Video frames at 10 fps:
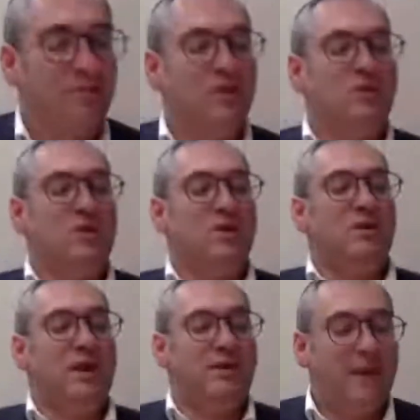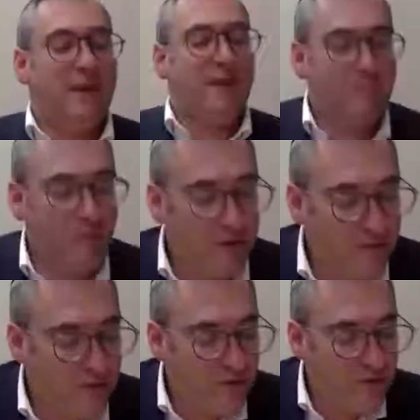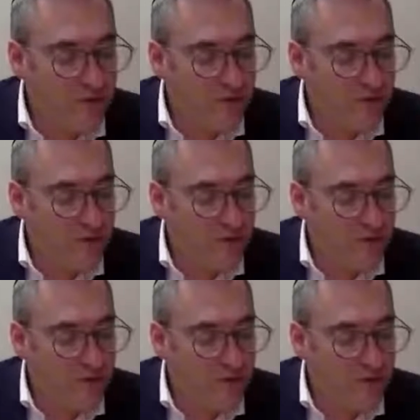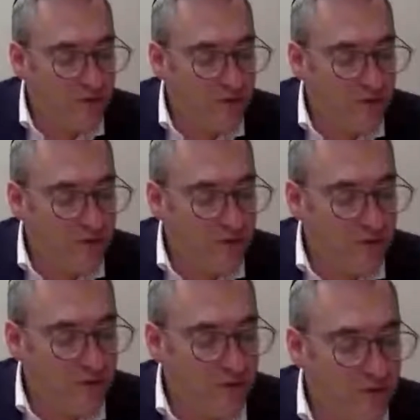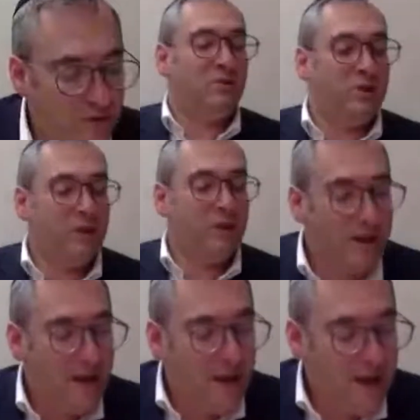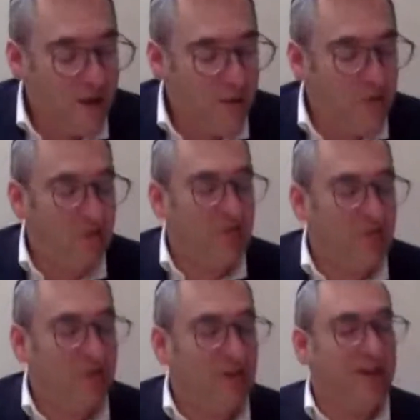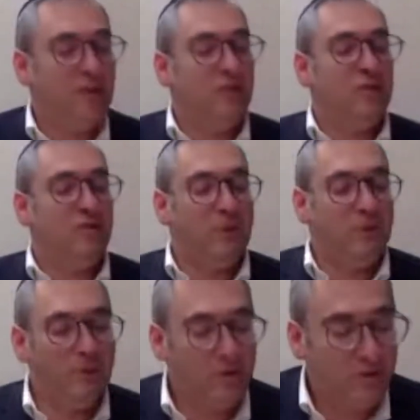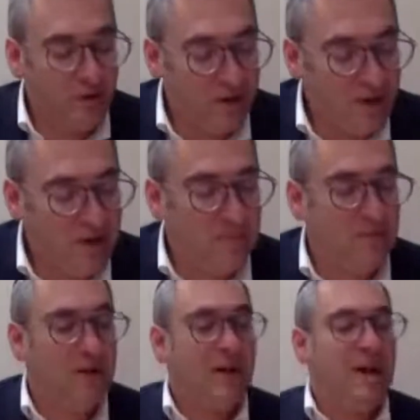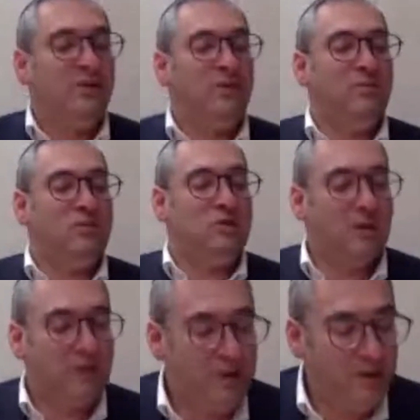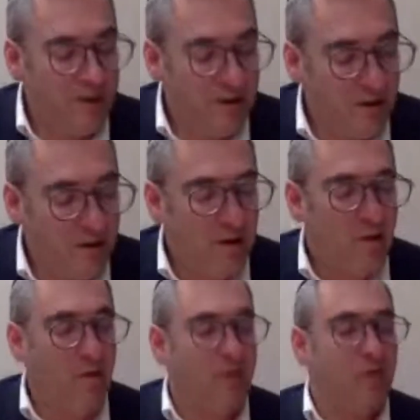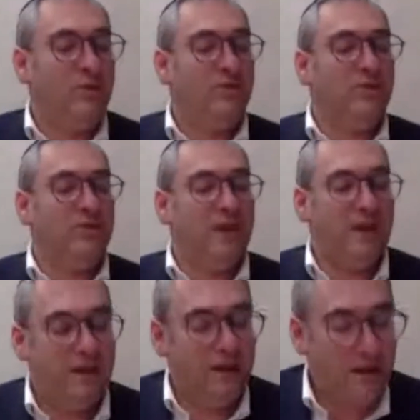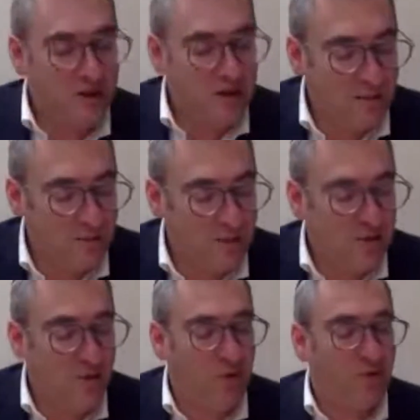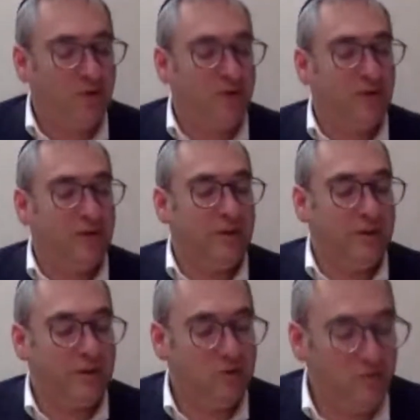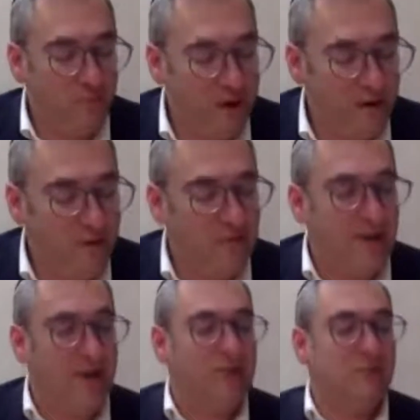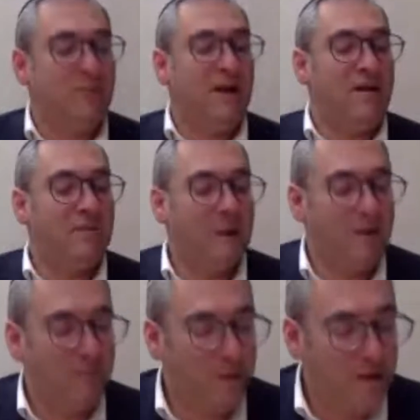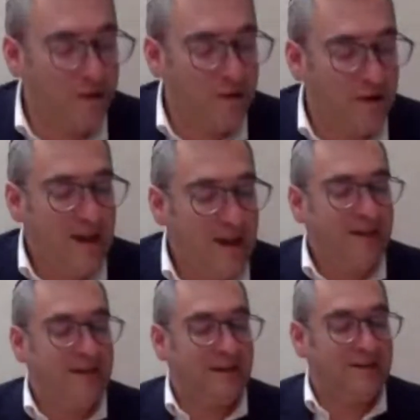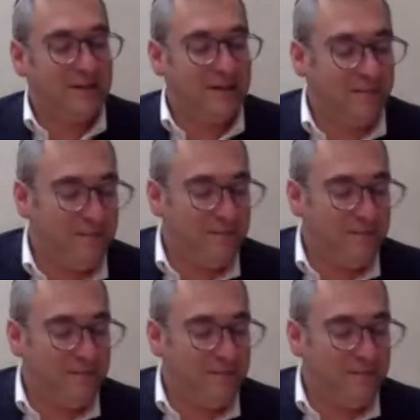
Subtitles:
says to Moshe, at that point, Pharaoh's not going to listen to you when you give him this warning, in order so that I can increase my wonders on Egypt. So Moshe and Aaron did, like all the wonders that Hashem told that they should do to Pharaoh, and Hashem hardened Pharaoh. He did not send them.